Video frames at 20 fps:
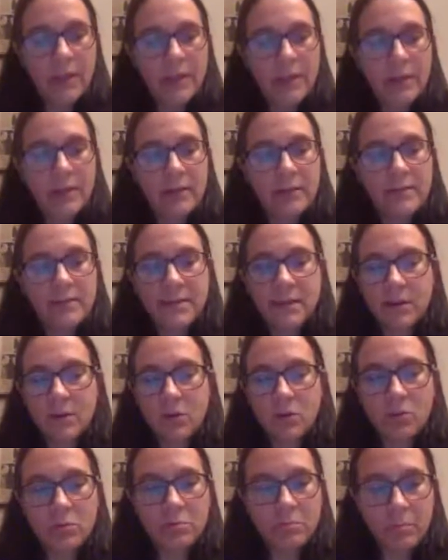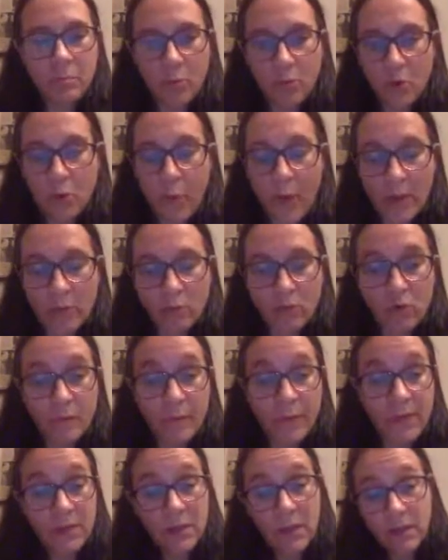so UN
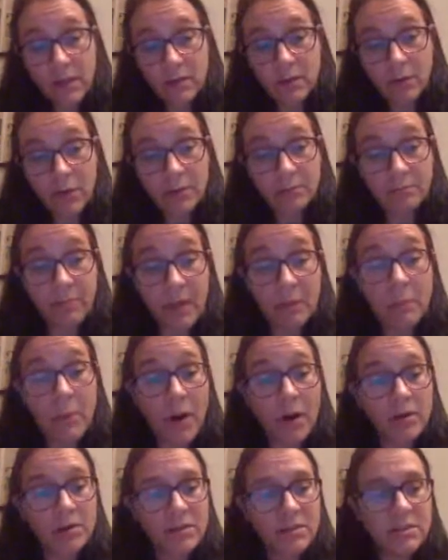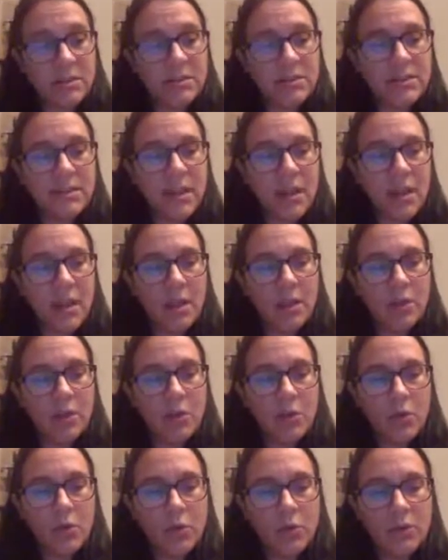Women and partners
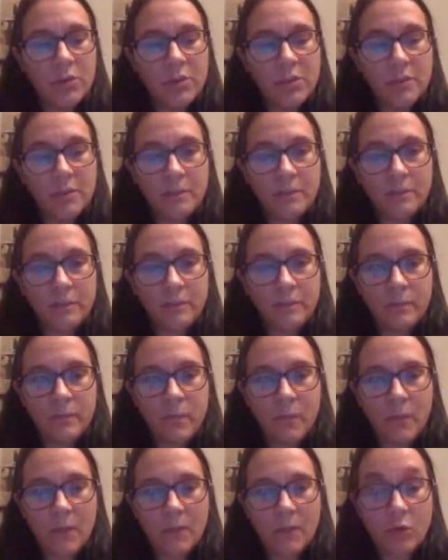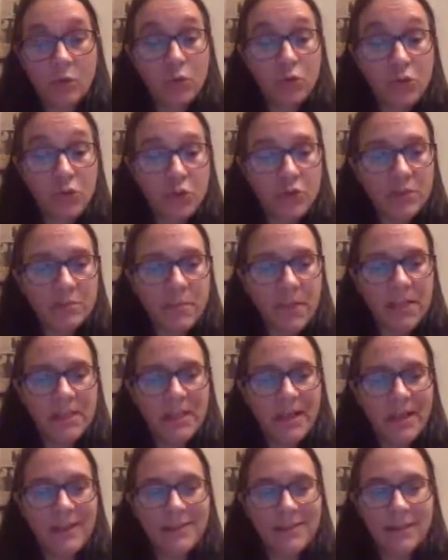could use big
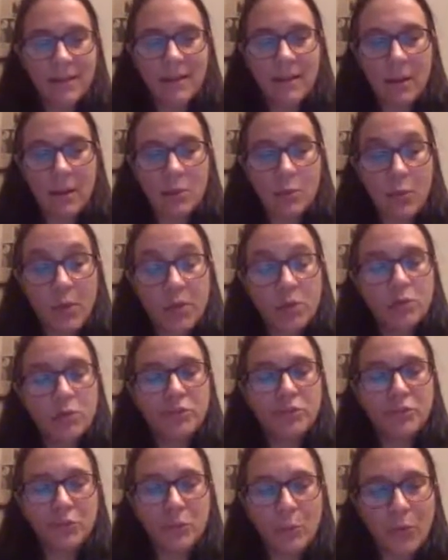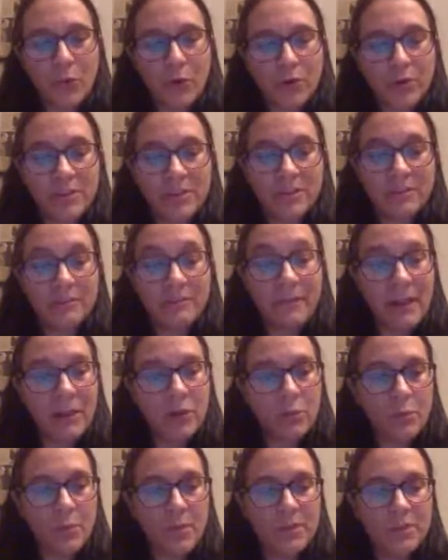data, and we could support the
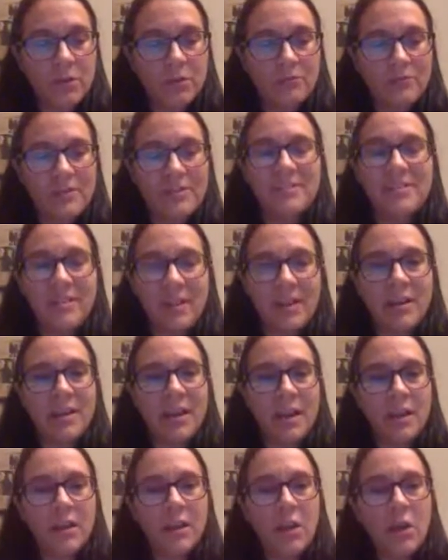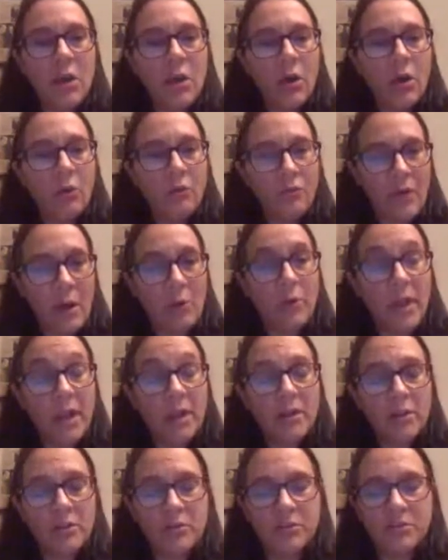development of this thinking of how
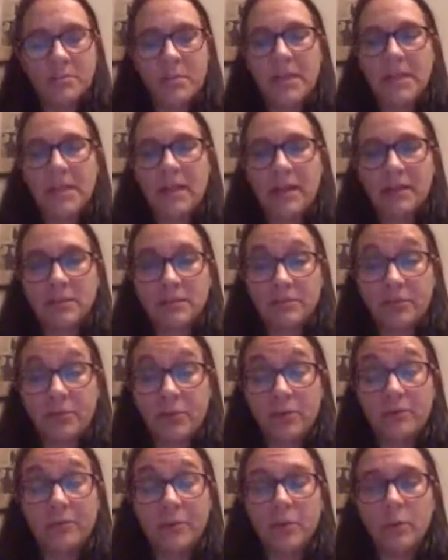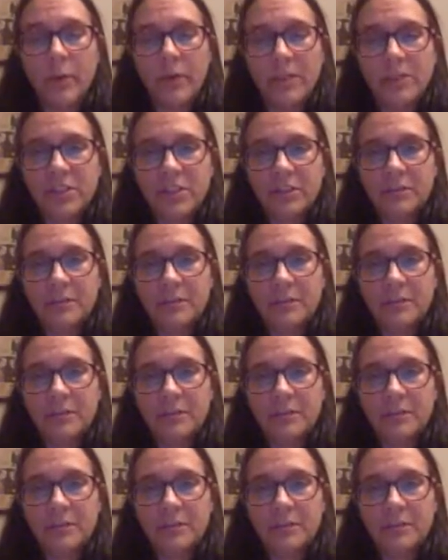can you use big data for evaluation.